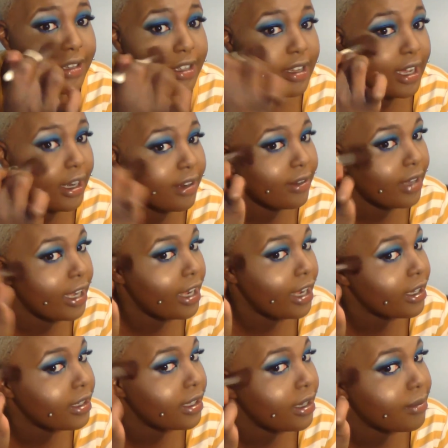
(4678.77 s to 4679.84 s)
so I don't
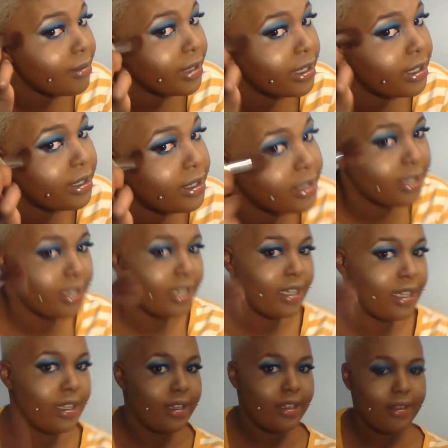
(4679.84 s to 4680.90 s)
add that much.
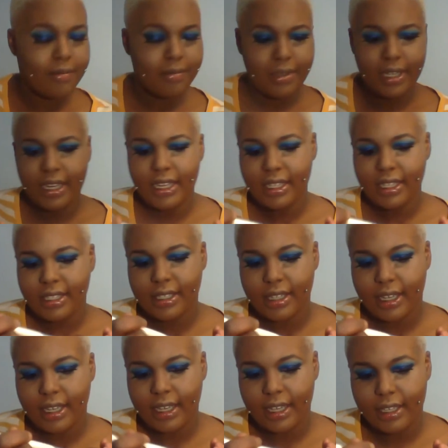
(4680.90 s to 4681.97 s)
But it's
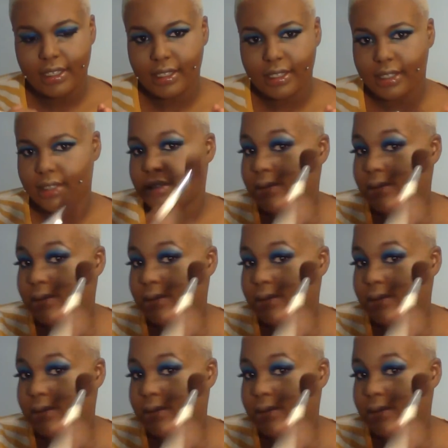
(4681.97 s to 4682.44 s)
nice.